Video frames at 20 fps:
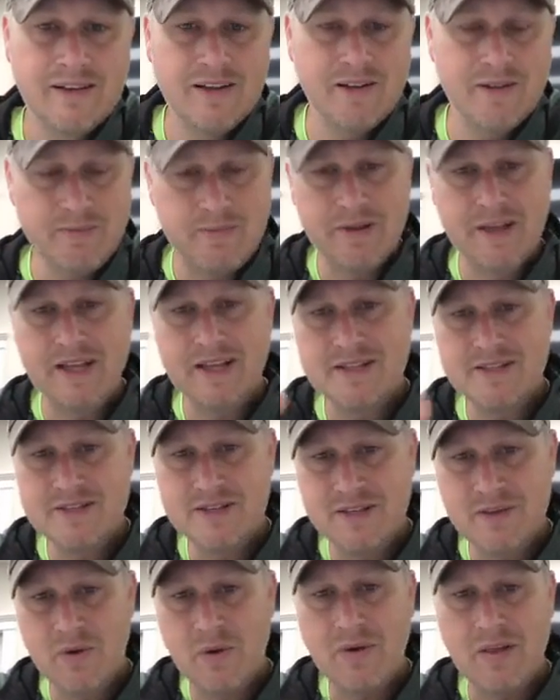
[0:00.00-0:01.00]
It begins
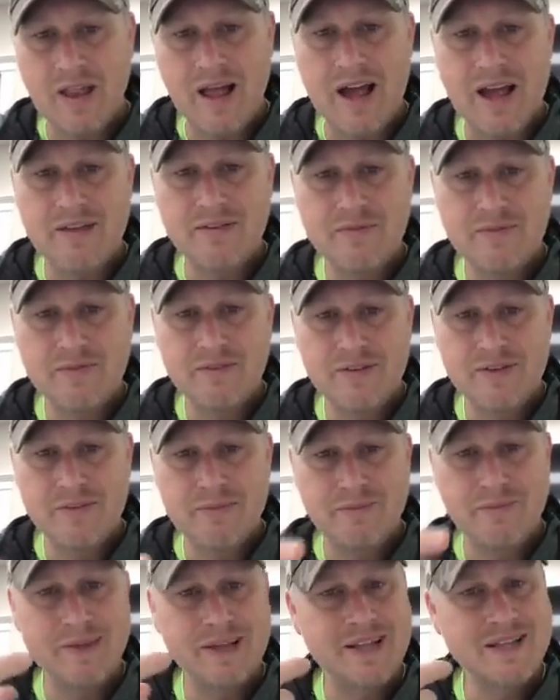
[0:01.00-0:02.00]
in your life
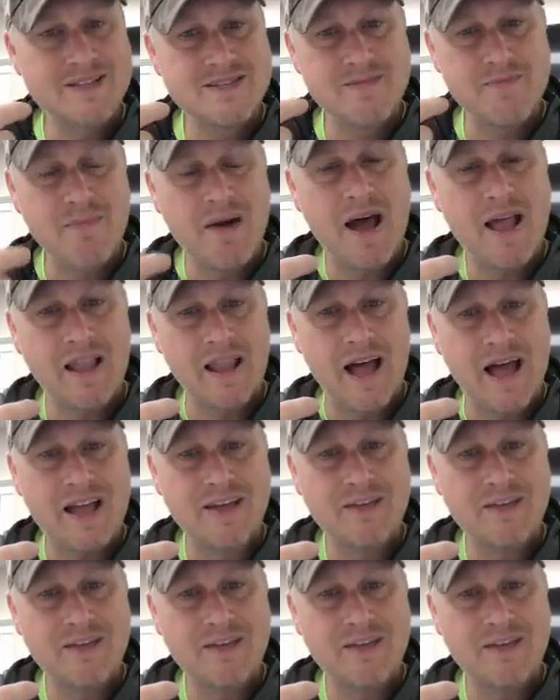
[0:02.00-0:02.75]
begins in my life